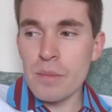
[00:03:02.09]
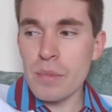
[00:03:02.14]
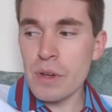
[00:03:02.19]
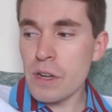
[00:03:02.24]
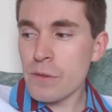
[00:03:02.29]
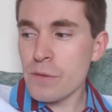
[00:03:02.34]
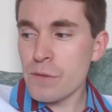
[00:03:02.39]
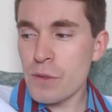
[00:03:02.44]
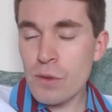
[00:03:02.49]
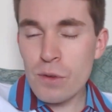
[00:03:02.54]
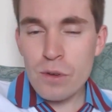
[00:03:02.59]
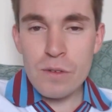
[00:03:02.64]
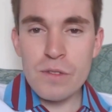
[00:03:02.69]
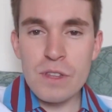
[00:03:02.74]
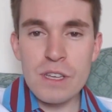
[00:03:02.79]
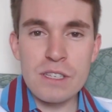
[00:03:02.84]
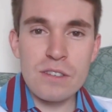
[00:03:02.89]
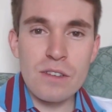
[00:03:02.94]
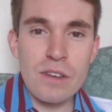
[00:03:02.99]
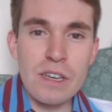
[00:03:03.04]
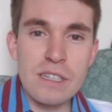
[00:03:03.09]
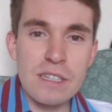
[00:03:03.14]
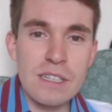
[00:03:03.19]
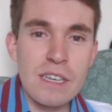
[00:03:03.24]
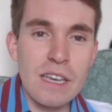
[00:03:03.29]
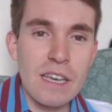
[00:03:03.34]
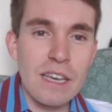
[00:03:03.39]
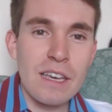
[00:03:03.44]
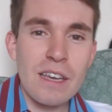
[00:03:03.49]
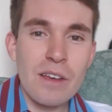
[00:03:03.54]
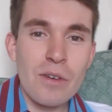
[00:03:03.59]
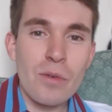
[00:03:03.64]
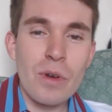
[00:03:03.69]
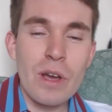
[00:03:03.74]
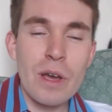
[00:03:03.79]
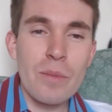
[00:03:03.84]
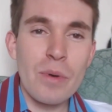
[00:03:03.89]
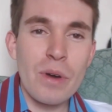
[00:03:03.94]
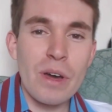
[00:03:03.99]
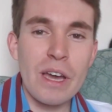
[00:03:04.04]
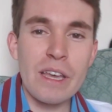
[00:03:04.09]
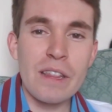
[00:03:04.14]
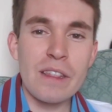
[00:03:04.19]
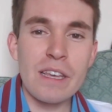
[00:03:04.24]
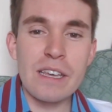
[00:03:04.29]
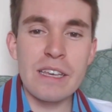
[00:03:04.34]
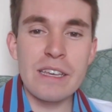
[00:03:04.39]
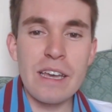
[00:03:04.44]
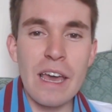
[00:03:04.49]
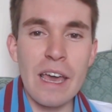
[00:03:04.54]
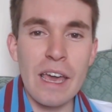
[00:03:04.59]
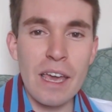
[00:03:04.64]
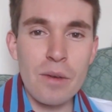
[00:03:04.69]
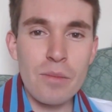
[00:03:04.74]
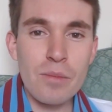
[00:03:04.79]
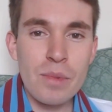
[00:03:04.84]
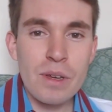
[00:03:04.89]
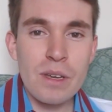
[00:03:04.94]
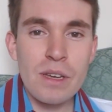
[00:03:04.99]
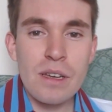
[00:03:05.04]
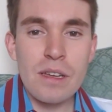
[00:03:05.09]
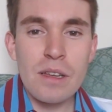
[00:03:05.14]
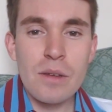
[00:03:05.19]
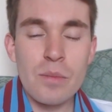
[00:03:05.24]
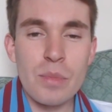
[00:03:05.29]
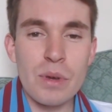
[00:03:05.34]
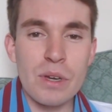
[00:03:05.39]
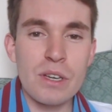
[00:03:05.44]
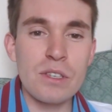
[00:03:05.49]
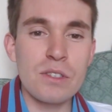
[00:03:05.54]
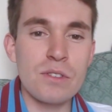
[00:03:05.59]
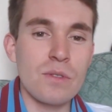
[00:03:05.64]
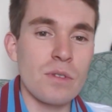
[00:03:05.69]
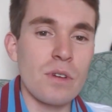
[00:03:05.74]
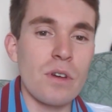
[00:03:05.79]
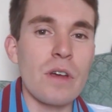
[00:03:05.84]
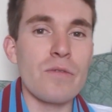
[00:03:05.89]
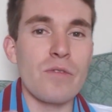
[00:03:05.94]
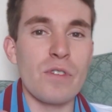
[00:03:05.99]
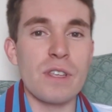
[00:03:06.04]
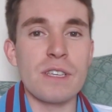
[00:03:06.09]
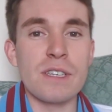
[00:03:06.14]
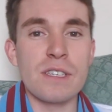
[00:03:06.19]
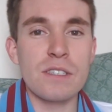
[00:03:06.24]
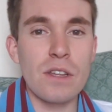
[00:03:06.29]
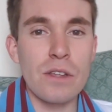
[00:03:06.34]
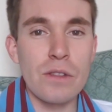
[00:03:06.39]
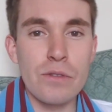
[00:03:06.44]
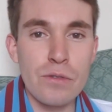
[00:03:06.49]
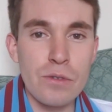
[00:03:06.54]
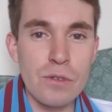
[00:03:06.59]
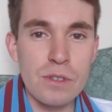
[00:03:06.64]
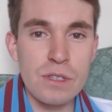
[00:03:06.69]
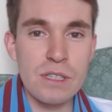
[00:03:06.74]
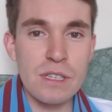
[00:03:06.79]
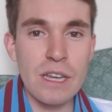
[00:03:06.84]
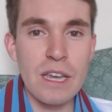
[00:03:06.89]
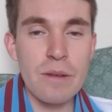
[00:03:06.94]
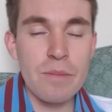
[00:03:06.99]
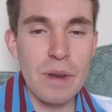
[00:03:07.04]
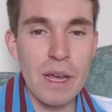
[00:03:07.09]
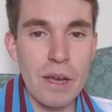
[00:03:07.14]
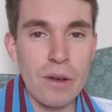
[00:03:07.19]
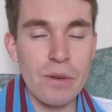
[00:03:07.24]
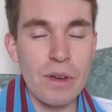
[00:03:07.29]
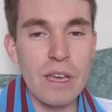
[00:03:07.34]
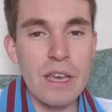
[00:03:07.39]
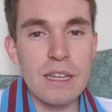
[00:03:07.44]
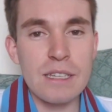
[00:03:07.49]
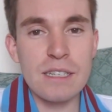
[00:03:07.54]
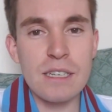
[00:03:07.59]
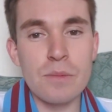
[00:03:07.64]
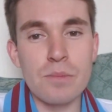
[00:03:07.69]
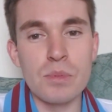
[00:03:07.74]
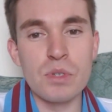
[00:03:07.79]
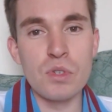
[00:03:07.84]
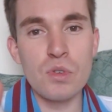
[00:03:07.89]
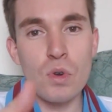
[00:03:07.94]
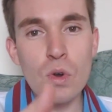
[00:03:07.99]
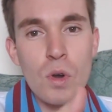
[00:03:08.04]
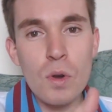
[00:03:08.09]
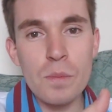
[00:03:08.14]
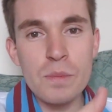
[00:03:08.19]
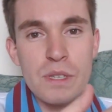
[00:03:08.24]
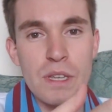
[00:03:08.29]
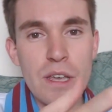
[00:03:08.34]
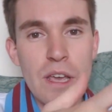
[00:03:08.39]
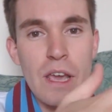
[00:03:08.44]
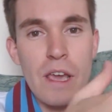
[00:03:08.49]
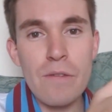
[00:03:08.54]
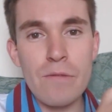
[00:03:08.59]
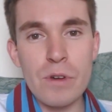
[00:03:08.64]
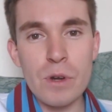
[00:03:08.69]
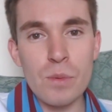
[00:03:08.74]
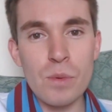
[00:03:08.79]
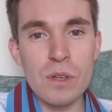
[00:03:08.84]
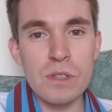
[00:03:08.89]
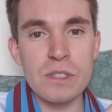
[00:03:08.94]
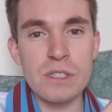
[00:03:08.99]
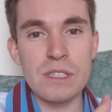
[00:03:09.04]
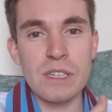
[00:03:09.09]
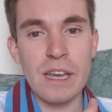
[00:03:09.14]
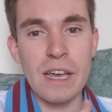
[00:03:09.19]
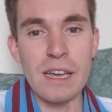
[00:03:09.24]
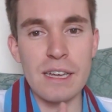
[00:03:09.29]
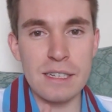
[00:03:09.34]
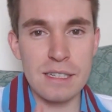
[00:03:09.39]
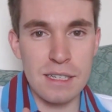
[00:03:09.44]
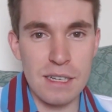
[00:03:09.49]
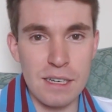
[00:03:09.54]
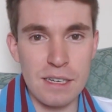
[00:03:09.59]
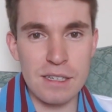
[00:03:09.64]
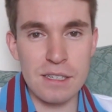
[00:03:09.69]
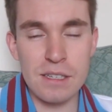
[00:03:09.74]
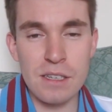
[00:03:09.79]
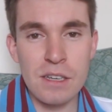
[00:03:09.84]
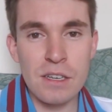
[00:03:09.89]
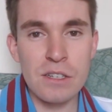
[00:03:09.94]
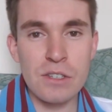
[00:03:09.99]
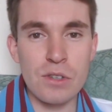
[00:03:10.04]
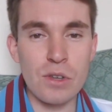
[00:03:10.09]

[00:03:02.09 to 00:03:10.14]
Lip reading: But I've thought of this idea whereby the game, because everything's done through Steam now, it absorbs everyone's tactics.